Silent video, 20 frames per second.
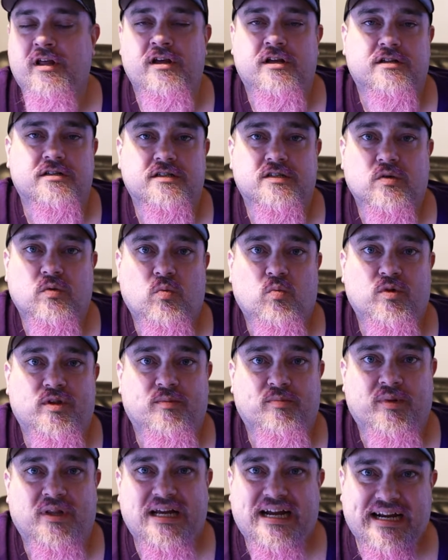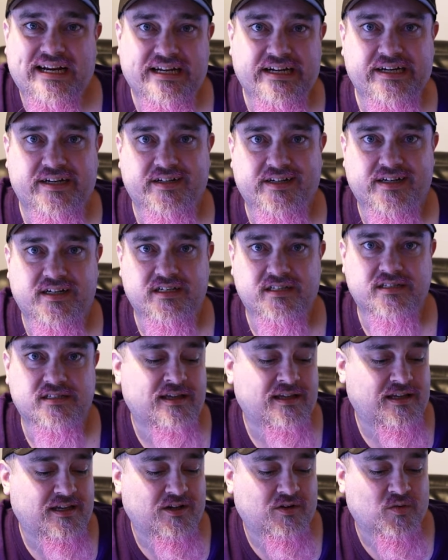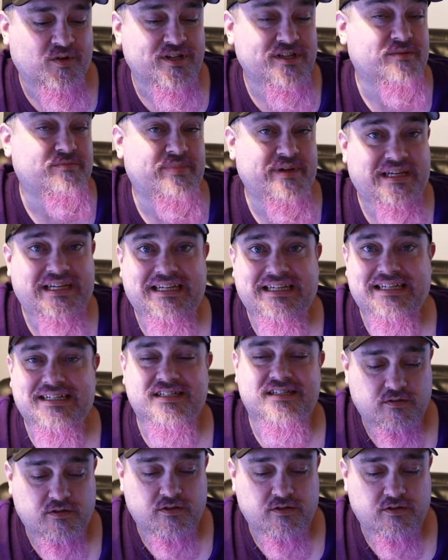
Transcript: So what the plan here is going to be is,